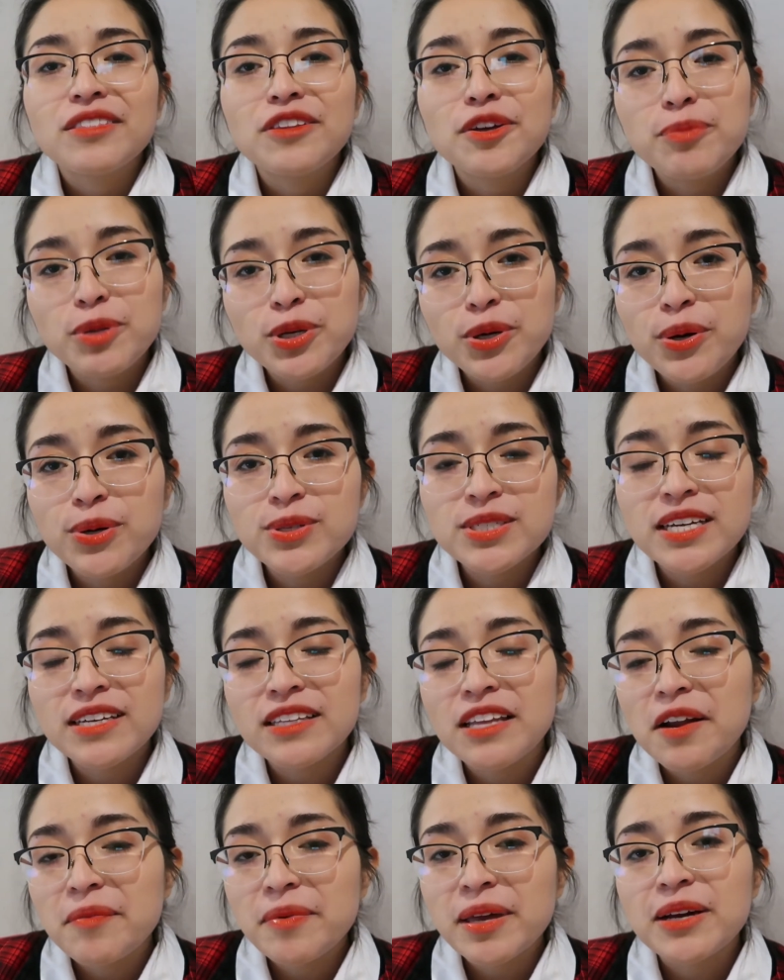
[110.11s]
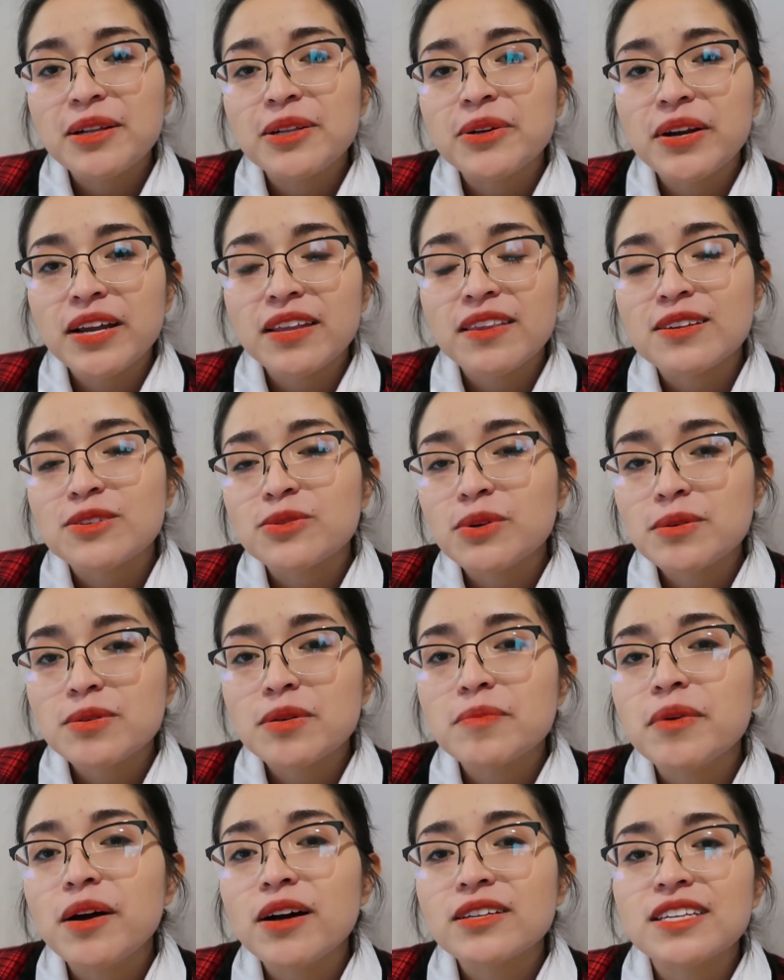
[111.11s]
The Bluehost link that I'll be including in the
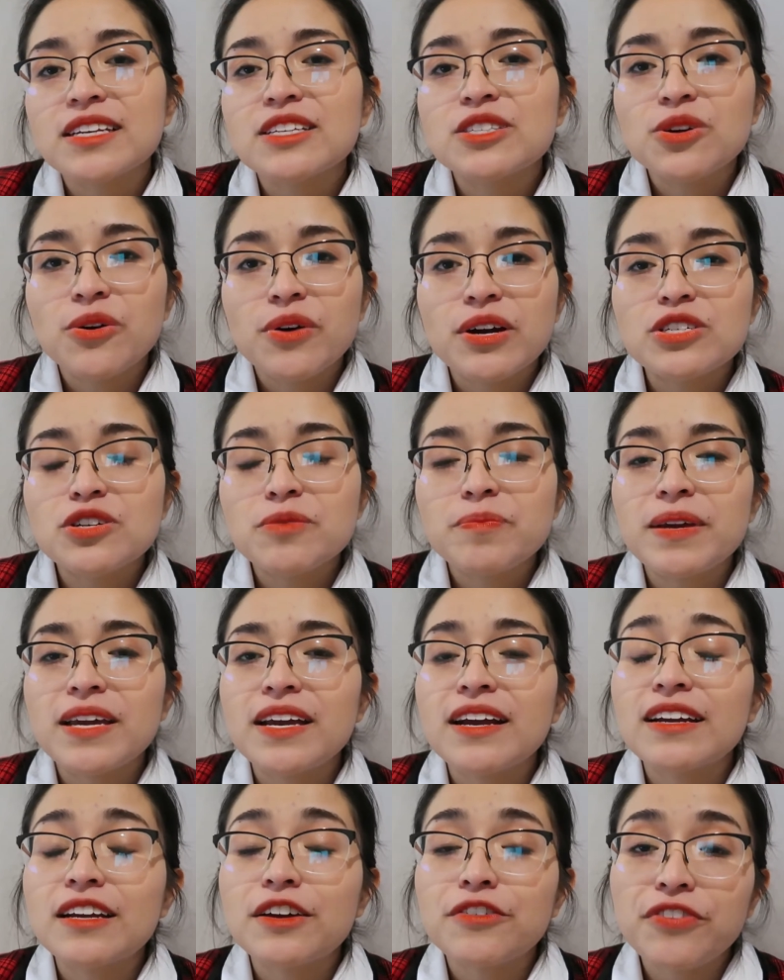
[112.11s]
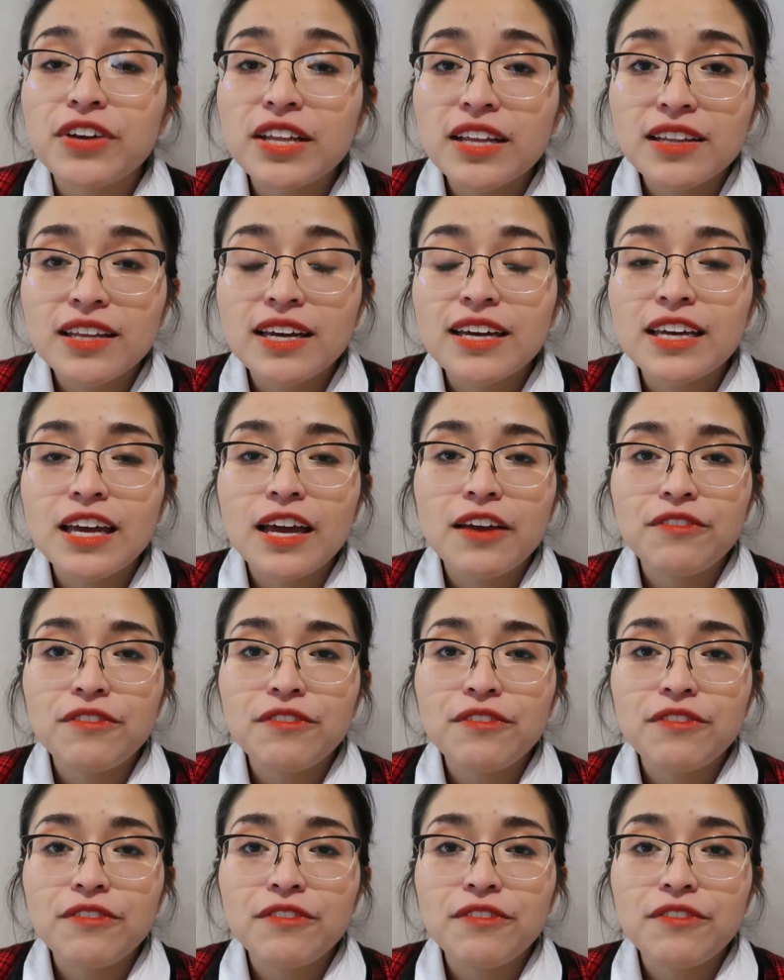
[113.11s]
description box is going to be an affiliate link.